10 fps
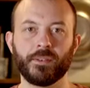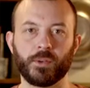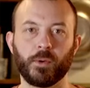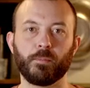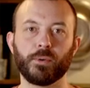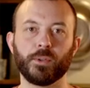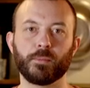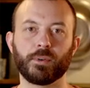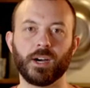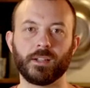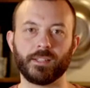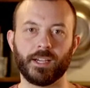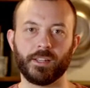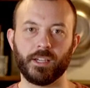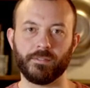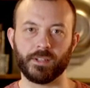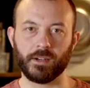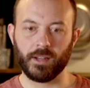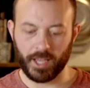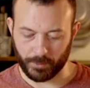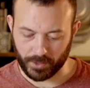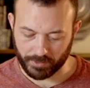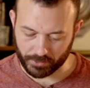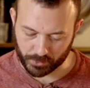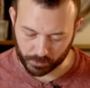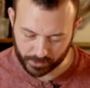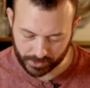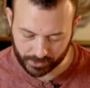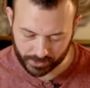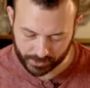So we pulled the broccoli out of the oven and we have these really